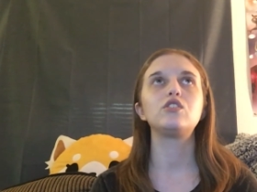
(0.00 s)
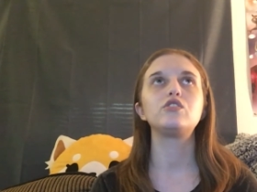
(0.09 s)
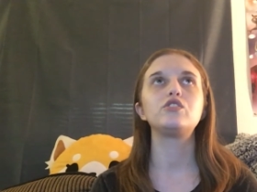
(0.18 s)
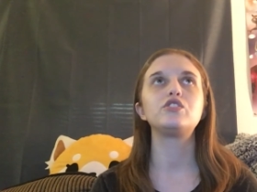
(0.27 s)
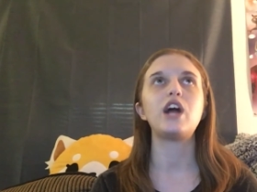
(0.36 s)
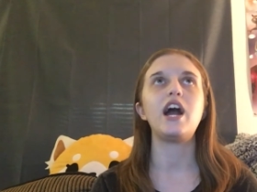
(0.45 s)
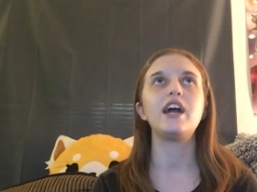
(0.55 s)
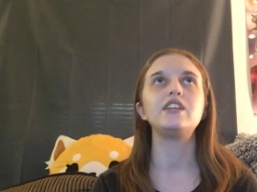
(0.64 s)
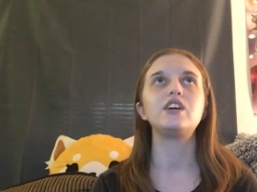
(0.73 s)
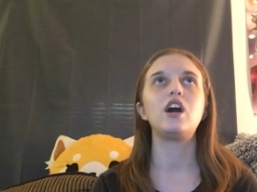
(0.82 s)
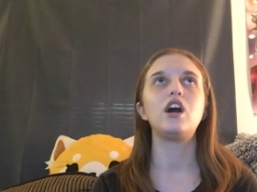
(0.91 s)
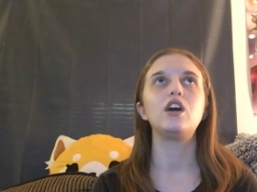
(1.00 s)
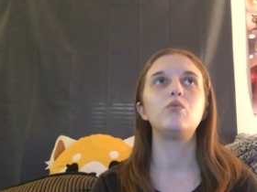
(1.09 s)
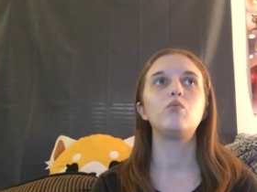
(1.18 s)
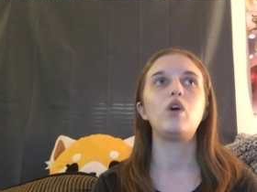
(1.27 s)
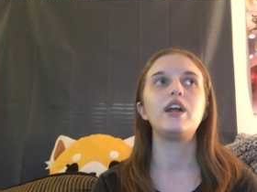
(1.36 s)
shined
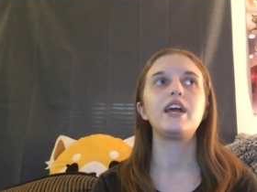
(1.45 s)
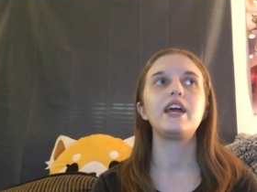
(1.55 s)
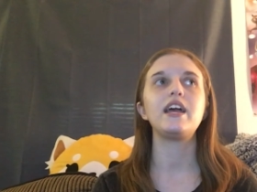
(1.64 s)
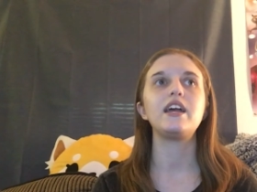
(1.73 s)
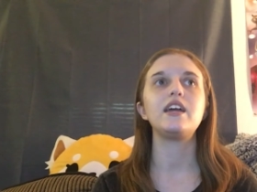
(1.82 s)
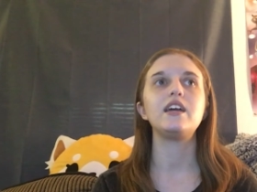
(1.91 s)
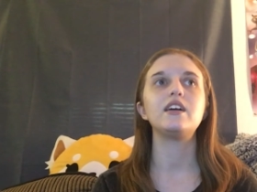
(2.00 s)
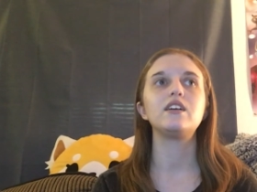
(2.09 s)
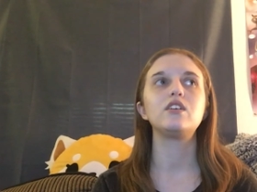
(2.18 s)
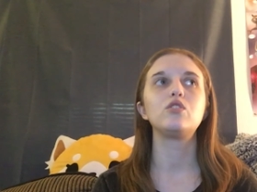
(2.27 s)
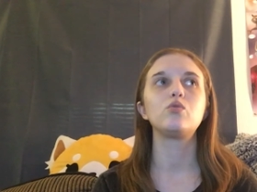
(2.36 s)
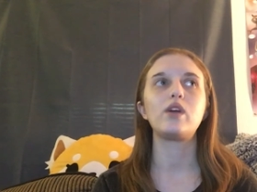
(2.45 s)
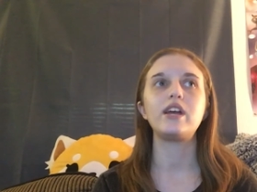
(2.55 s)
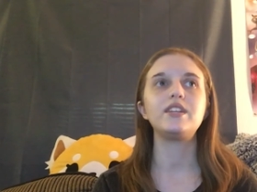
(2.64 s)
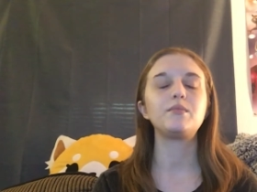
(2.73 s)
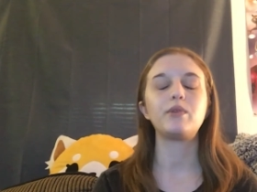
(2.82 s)
on what a
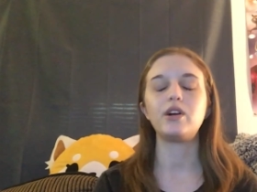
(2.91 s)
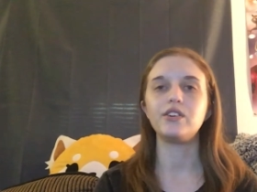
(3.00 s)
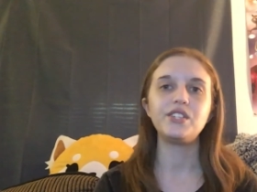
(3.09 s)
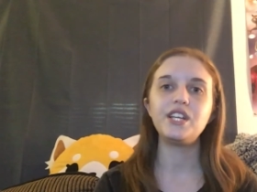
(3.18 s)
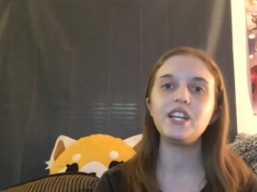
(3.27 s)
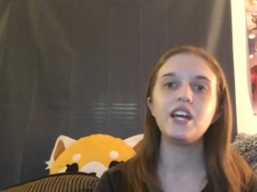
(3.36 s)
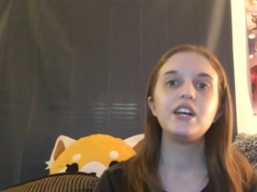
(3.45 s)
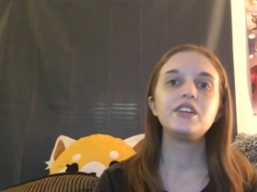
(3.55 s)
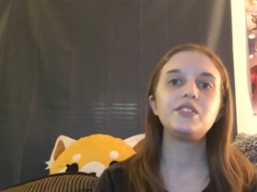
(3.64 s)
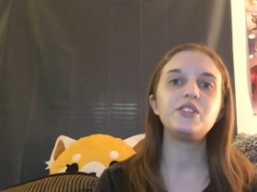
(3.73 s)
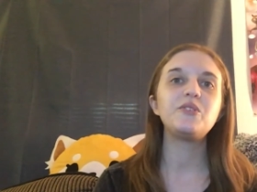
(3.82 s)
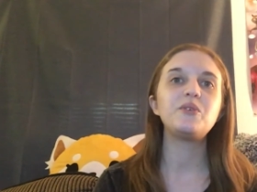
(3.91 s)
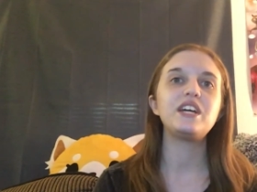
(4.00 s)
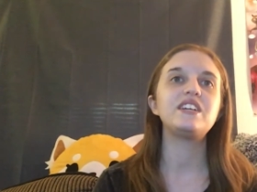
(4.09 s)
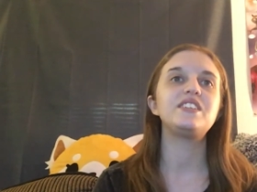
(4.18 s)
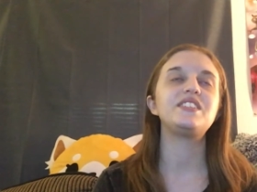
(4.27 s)
great person Sue
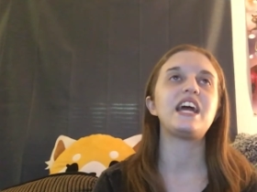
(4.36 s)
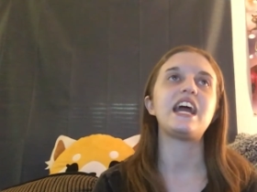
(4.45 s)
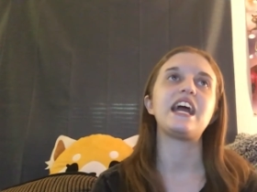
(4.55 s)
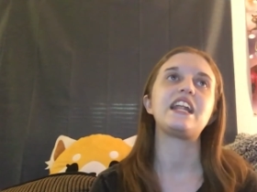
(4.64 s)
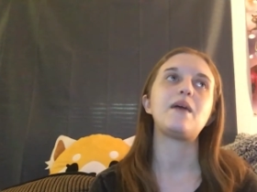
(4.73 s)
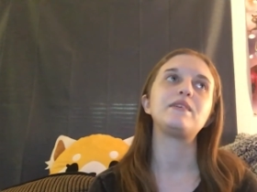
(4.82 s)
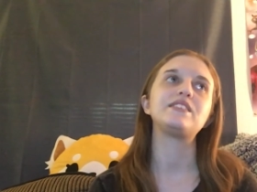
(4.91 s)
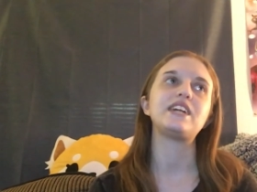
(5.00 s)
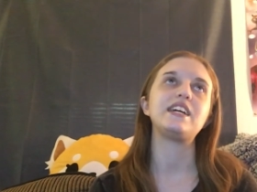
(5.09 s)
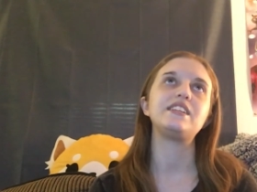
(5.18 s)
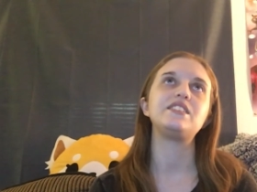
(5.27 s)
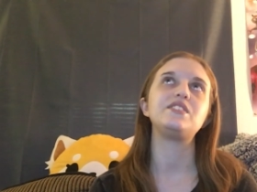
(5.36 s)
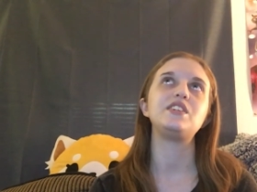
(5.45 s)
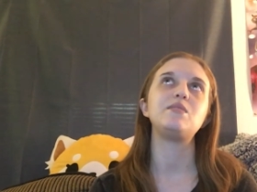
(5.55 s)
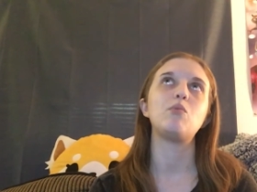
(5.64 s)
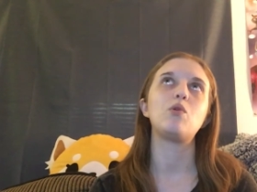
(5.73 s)
is and I'm excited to
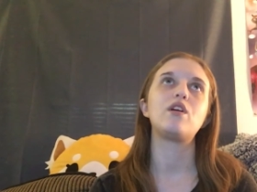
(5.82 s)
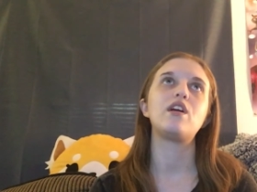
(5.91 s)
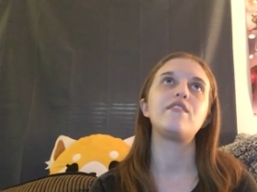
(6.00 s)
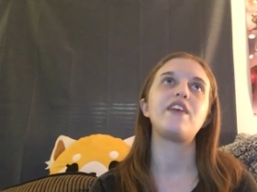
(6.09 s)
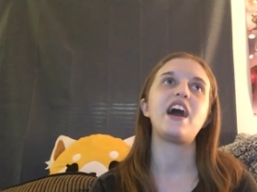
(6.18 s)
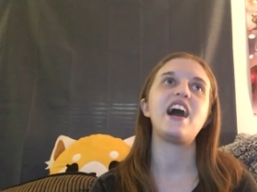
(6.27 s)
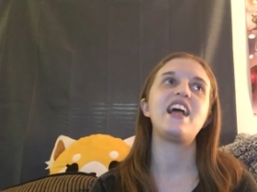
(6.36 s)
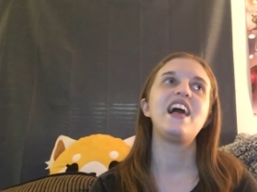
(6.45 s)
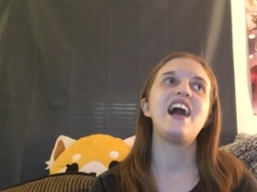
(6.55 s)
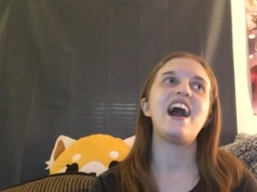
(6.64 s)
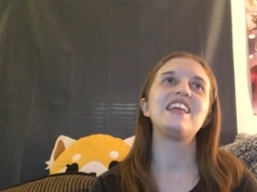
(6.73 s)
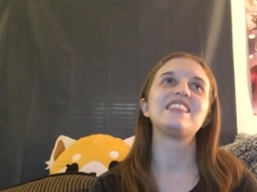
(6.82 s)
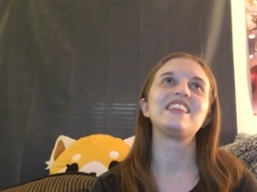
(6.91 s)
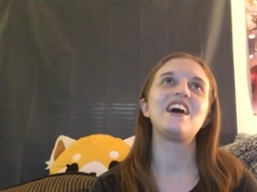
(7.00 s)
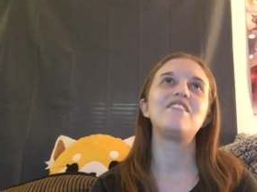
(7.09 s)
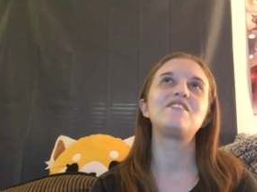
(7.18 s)
see more of that. I
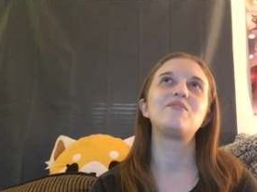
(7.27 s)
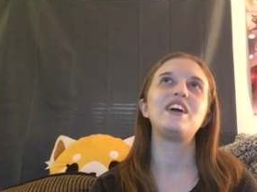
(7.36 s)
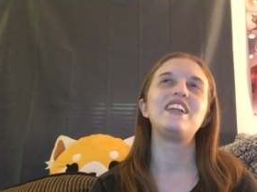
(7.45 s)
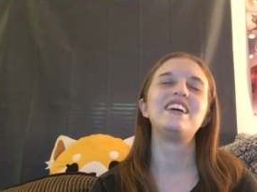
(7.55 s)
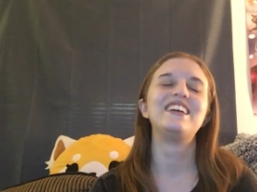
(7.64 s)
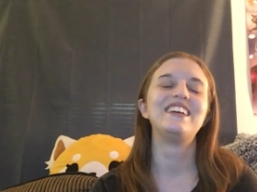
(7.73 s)
loved when